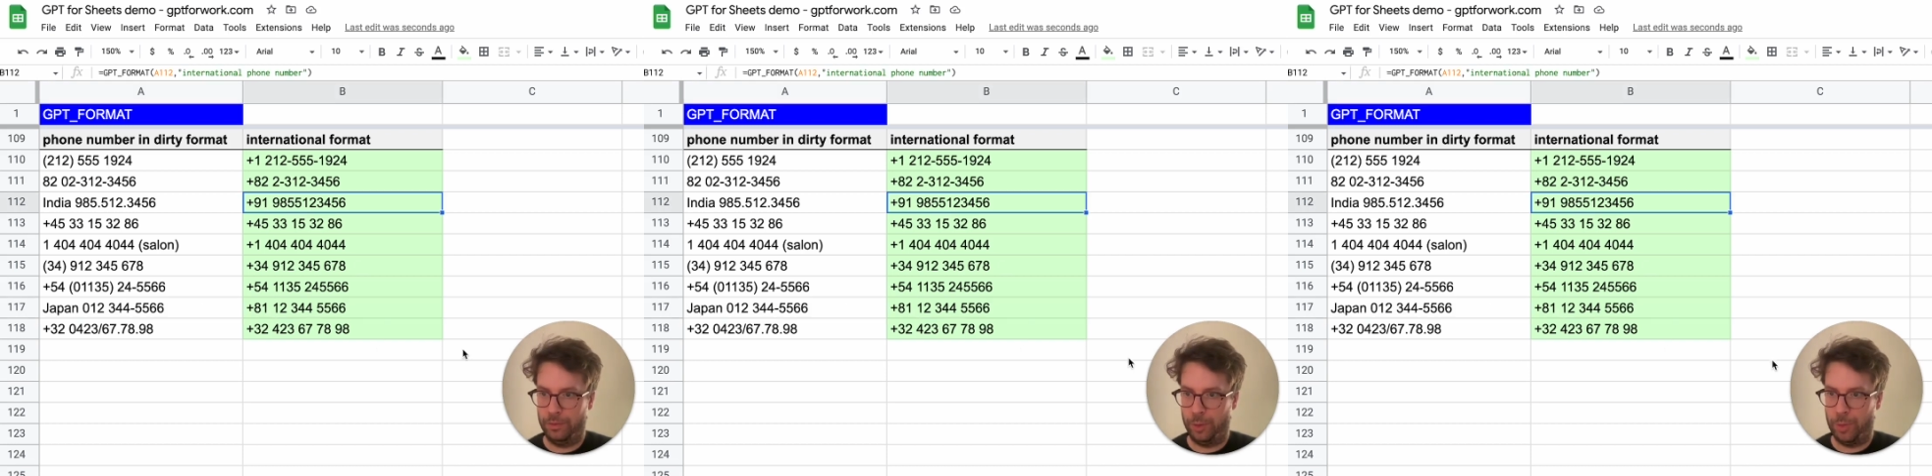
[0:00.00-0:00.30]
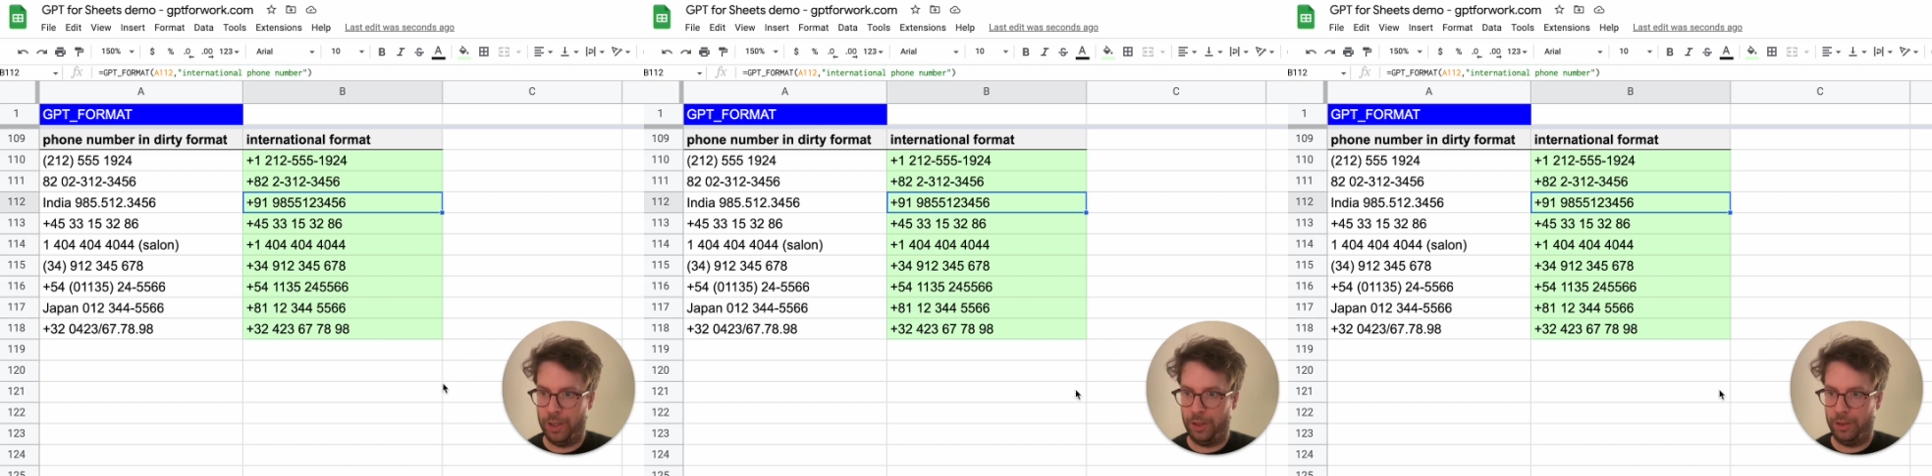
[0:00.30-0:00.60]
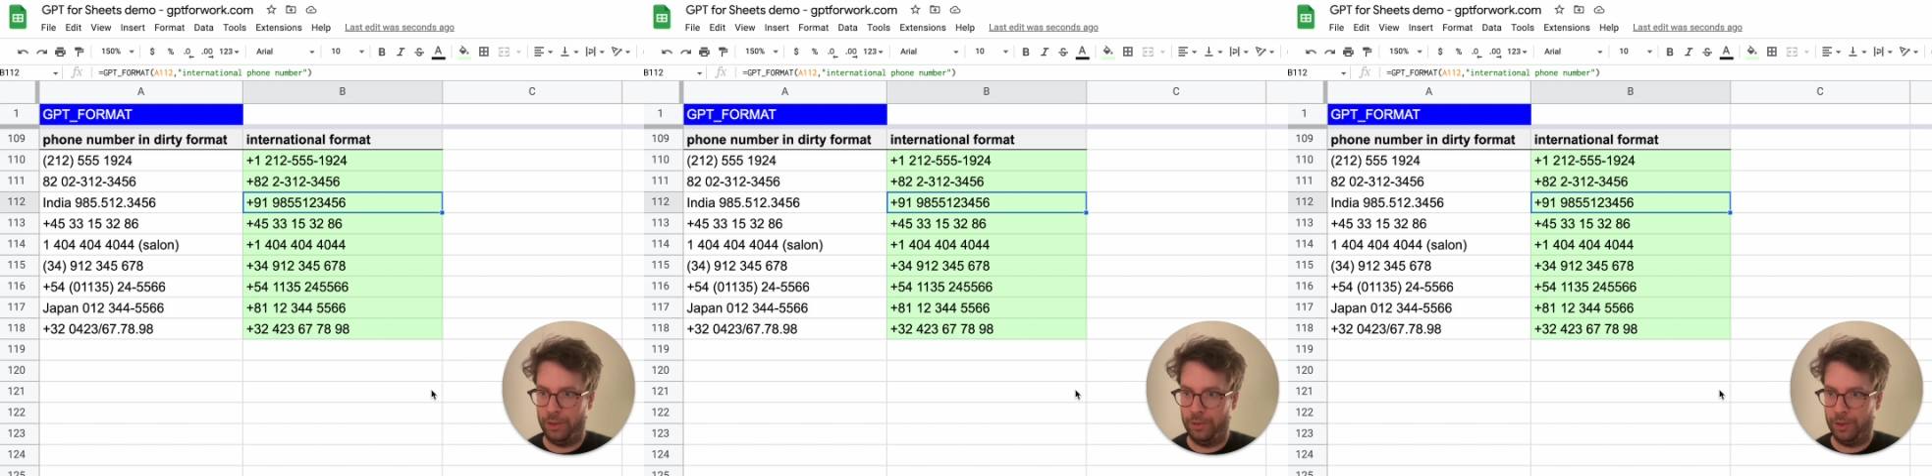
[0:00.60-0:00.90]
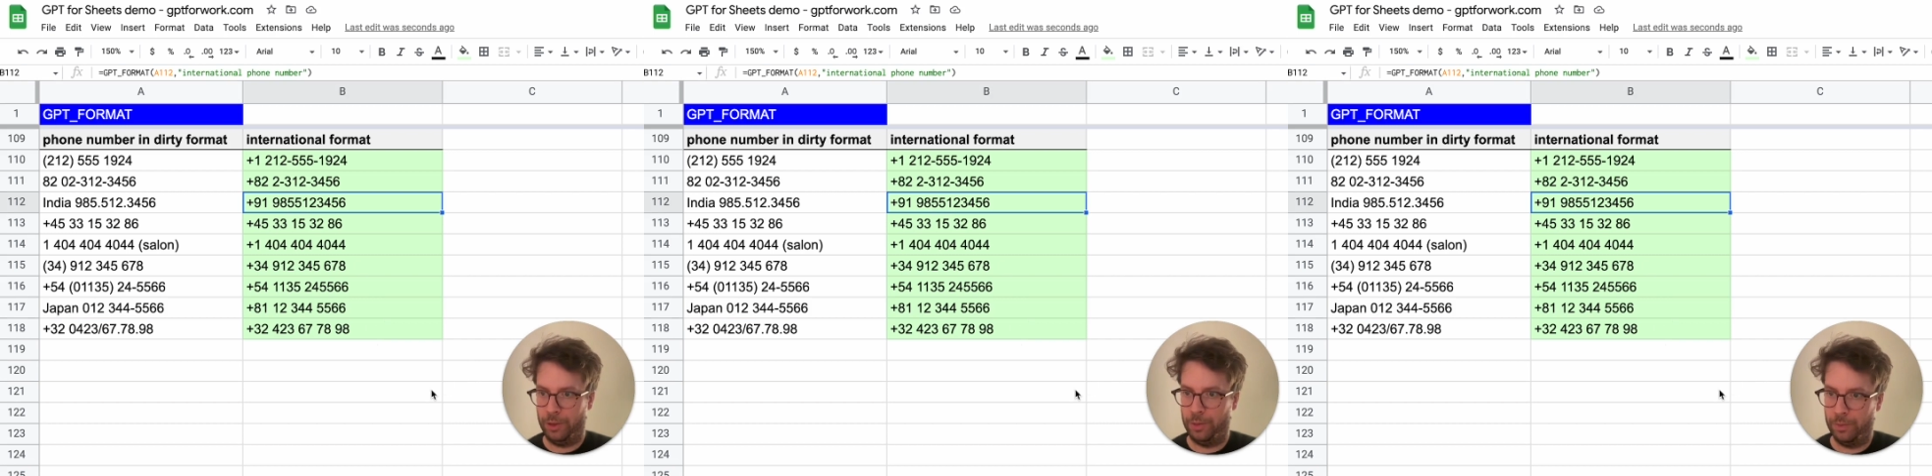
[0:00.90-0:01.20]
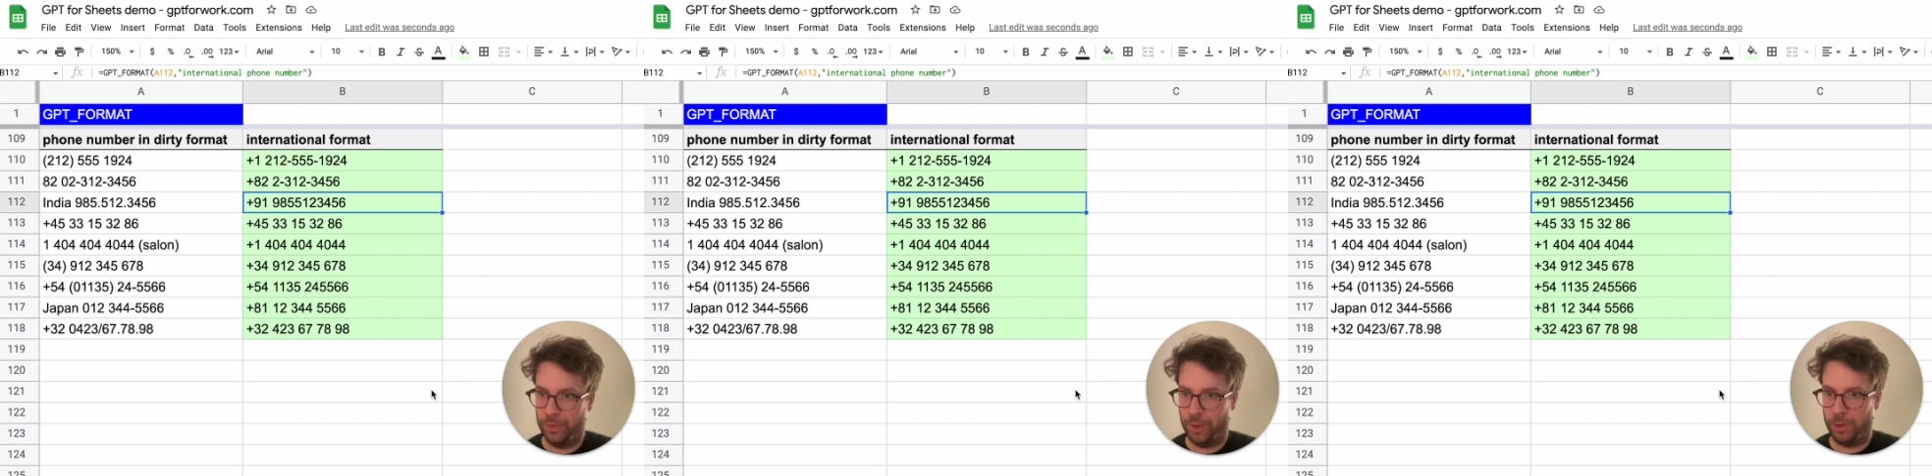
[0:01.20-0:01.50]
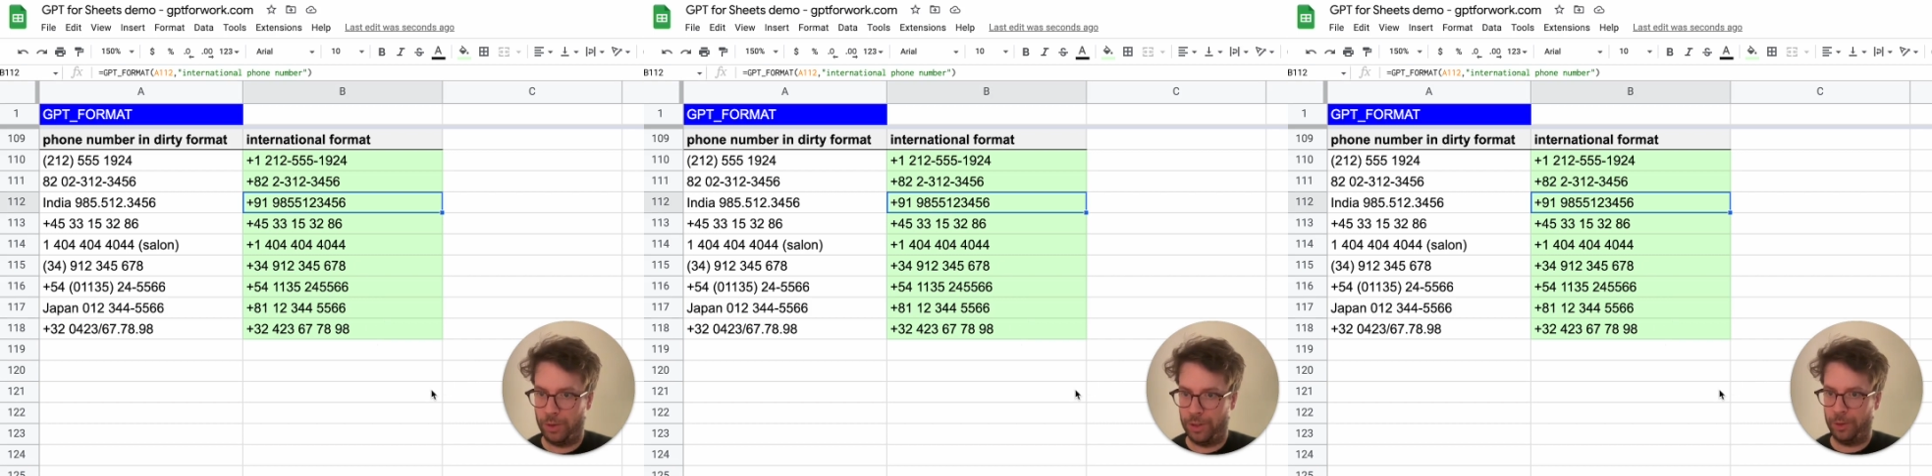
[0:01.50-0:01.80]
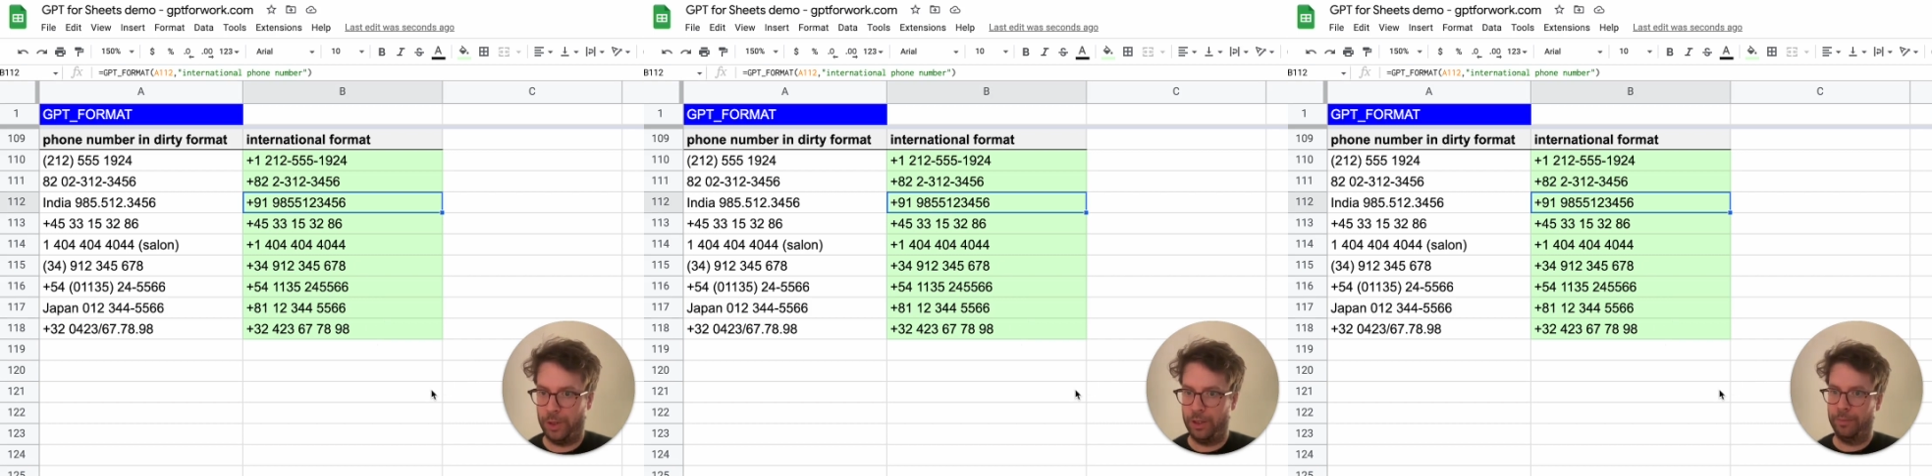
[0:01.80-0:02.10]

automatically. So that works out great.